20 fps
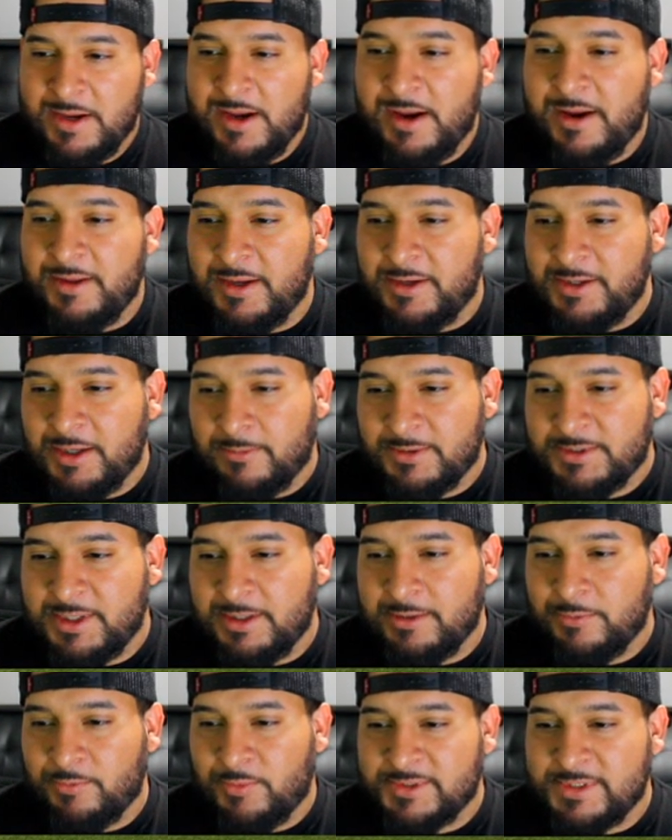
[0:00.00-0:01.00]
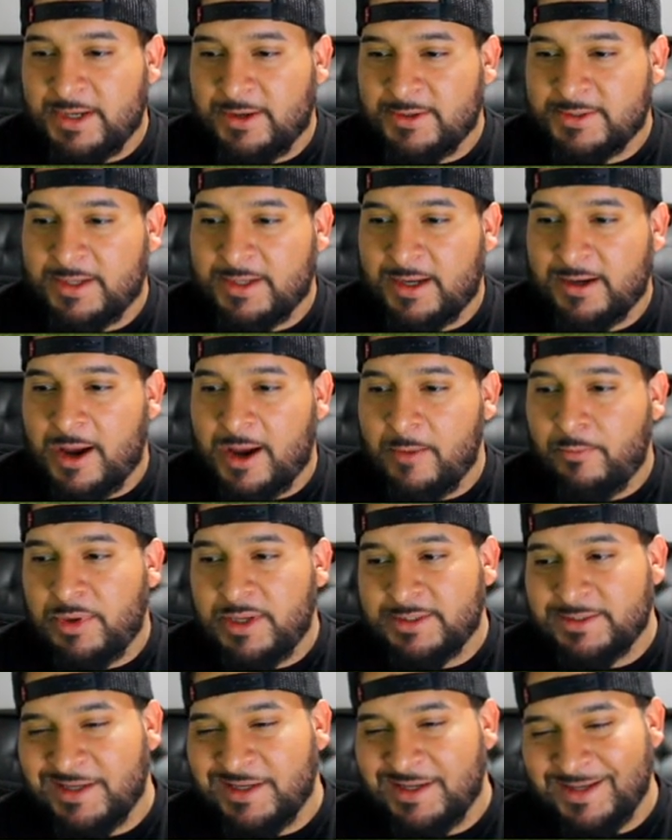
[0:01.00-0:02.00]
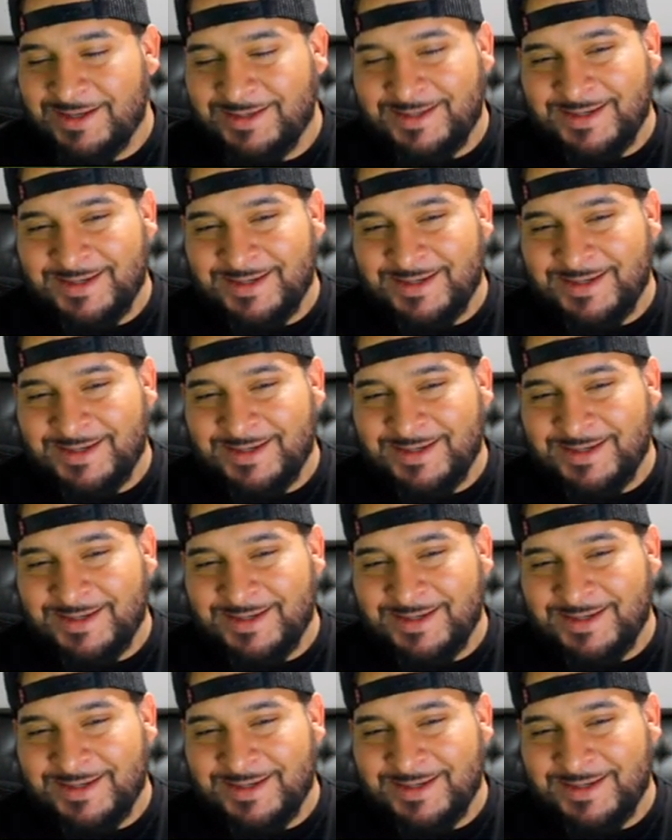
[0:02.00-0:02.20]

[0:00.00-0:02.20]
And then double team the most outside guy blitzing.